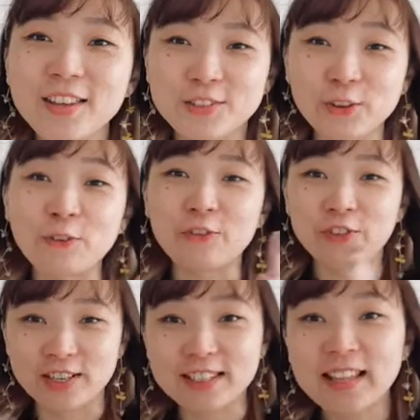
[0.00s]
so
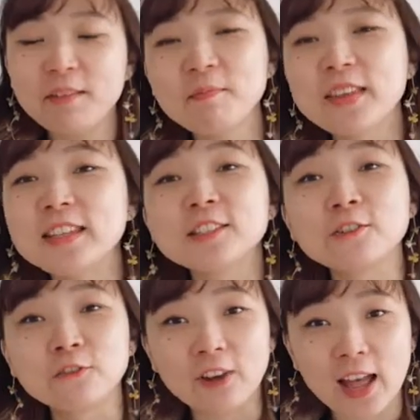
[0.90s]
first step is to
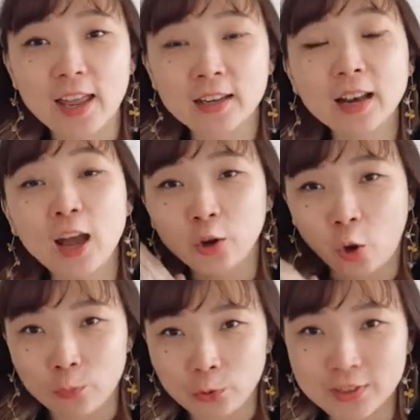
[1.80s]
find a
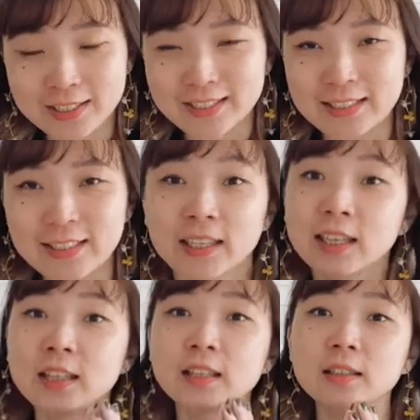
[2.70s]
community,
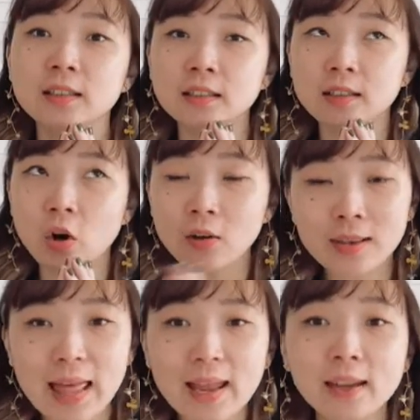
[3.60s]
either
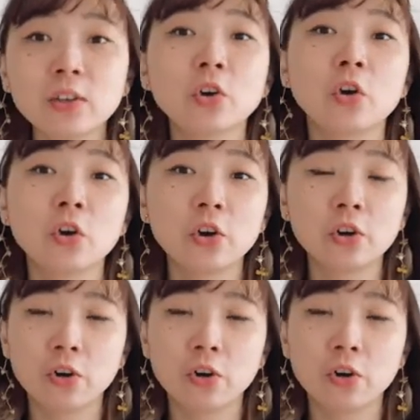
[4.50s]
online or